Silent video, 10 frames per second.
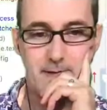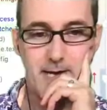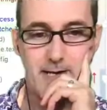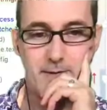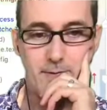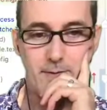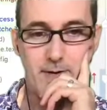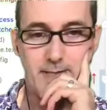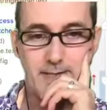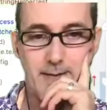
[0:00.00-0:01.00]
I didn't really want
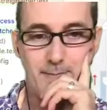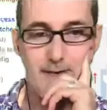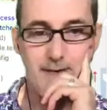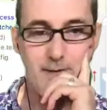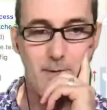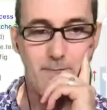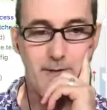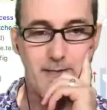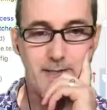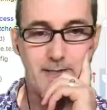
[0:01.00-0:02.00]
to step in. Hopefully
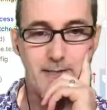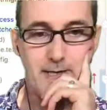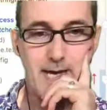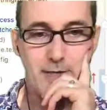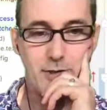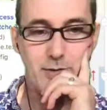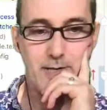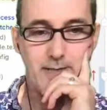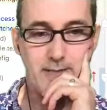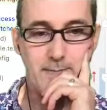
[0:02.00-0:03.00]
it isn't going to actually try to
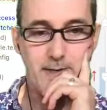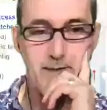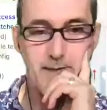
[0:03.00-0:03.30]
step in.